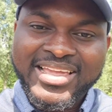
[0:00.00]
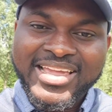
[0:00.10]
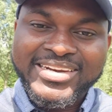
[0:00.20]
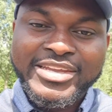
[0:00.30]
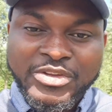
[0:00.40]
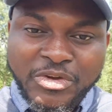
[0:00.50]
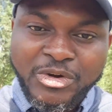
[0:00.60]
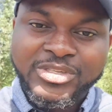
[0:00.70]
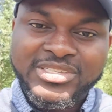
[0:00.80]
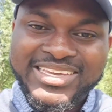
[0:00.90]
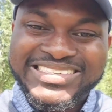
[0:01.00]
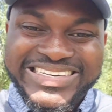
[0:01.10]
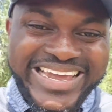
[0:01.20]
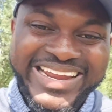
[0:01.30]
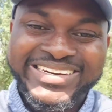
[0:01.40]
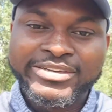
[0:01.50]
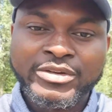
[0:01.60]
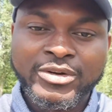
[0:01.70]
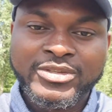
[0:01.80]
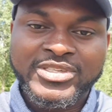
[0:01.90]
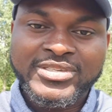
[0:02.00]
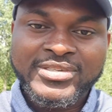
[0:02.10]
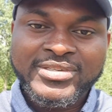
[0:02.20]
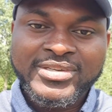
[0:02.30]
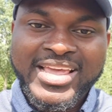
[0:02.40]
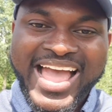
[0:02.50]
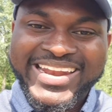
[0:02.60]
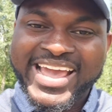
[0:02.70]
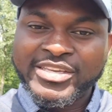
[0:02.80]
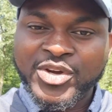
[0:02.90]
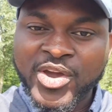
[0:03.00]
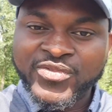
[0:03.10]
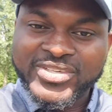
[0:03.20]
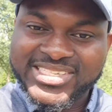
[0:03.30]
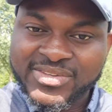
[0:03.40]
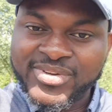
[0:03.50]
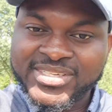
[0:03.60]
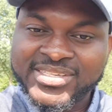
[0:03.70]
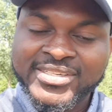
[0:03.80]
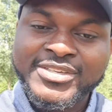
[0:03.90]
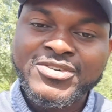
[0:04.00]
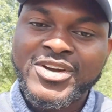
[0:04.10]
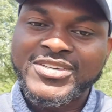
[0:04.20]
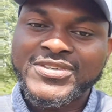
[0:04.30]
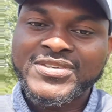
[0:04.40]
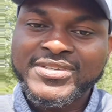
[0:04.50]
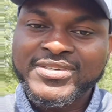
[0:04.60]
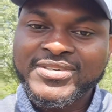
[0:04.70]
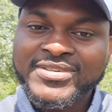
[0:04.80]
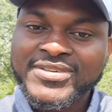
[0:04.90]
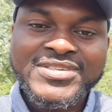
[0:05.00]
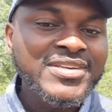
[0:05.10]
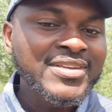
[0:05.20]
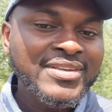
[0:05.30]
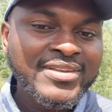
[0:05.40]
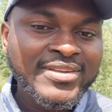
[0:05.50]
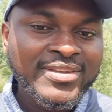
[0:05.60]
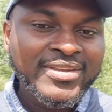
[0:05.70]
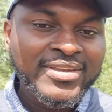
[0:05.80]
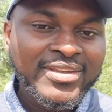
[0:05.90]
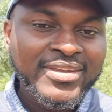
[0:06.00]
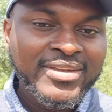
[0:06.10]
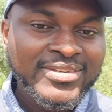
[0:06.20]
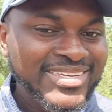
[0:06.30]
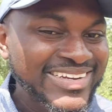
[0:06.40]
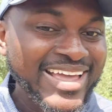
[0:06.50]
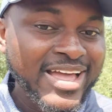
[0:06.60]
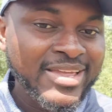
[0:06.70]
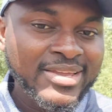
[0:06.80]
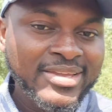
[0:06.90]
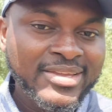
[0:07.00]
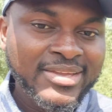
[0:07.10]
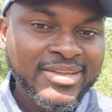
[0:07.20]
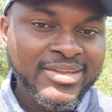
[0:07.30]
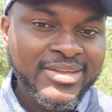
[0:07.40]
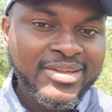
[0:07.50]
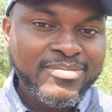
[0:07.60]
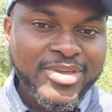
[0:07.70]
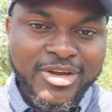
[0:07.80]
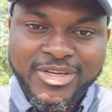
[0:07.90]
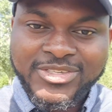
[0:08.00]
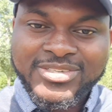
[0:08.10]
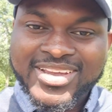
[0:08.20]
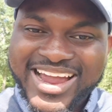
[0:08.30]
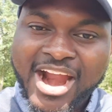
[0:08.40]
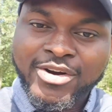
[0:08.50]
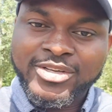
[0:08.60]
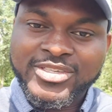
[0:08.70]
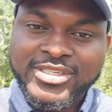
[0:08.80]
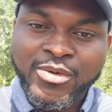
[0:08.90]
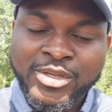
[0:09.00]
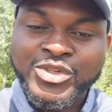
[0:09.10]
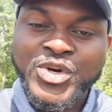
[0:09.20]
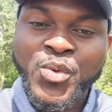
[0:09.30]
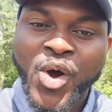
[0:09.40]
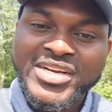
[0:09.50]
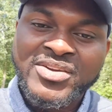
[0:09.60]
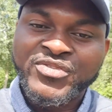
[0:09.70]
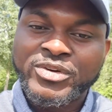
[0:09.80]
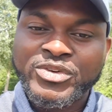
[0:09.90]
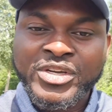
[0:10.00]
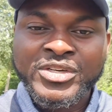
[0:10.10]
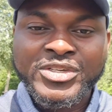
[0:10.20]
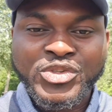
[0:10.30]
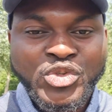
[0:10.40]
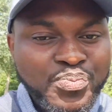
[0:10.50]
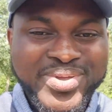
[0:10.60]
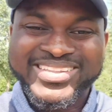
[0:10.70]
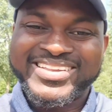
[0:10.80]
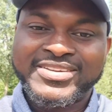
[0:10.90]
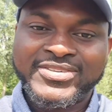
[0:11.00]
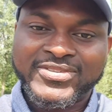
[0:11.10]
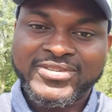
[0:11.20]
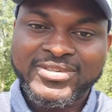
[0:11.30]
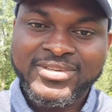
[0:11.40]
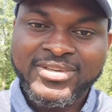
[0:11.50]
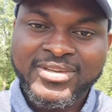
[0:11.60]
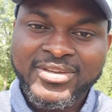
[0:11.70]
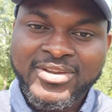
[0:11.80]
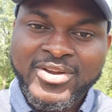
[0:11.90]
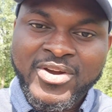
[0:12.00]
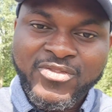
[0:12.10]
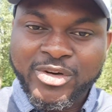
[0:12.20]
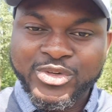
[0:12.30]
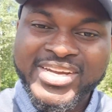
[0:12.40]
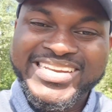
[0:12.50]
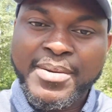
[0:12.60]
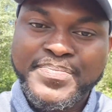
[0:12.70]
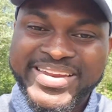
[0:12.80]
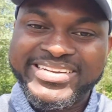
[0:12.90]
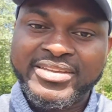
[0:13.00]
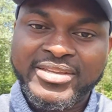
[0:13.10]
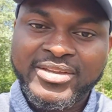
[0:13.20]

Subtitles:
The youth is killing the youth, and then it's going for state visits in the US. You see the guy, because carrots, they want to reward him for doing the stupid things, for doing their bidding,